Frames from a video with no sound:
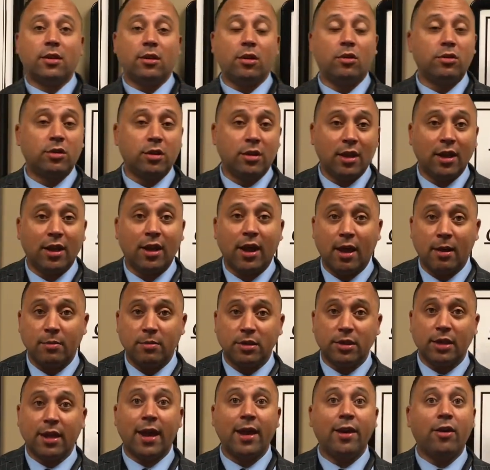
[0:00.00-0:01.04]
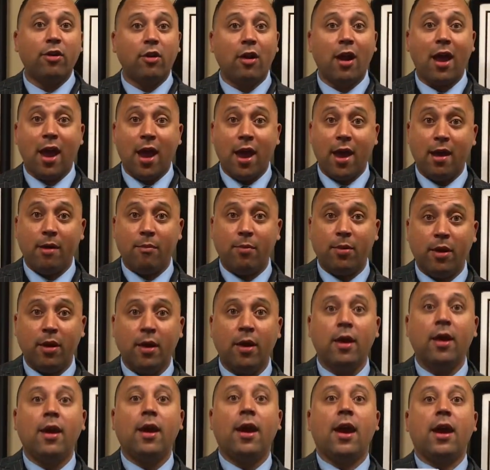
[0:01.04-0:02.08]
using the Cam Scanner app,
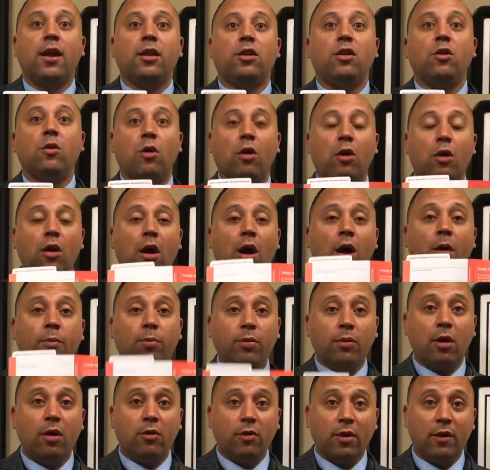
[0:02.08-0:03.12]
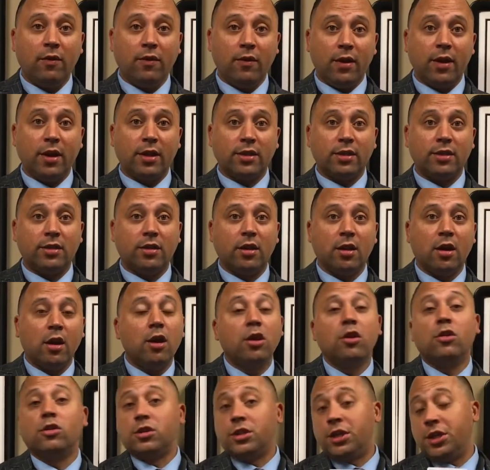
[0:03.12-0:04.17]
and you are uploading this.
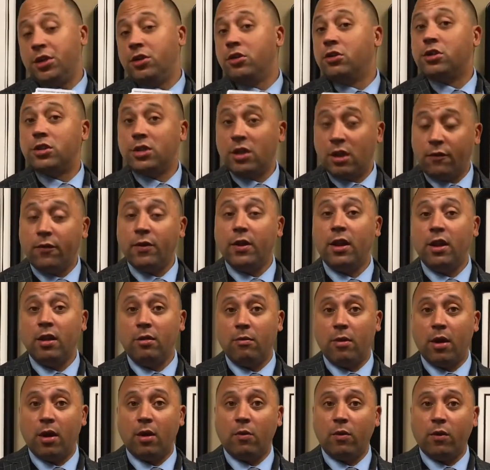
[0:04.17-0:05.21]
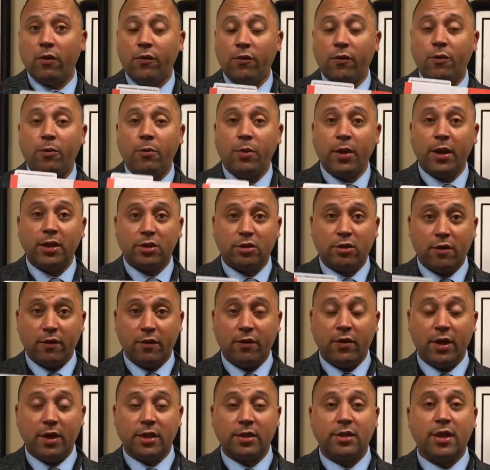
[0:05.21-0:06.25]
You're sending yourself an email with the picture of
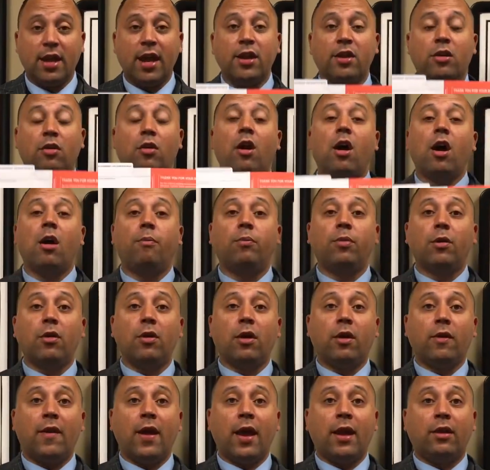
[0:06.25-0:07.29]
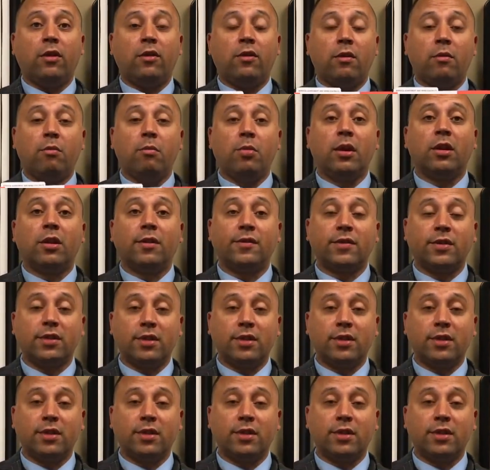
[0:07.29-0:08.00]
this, and you're uploading that to the bill of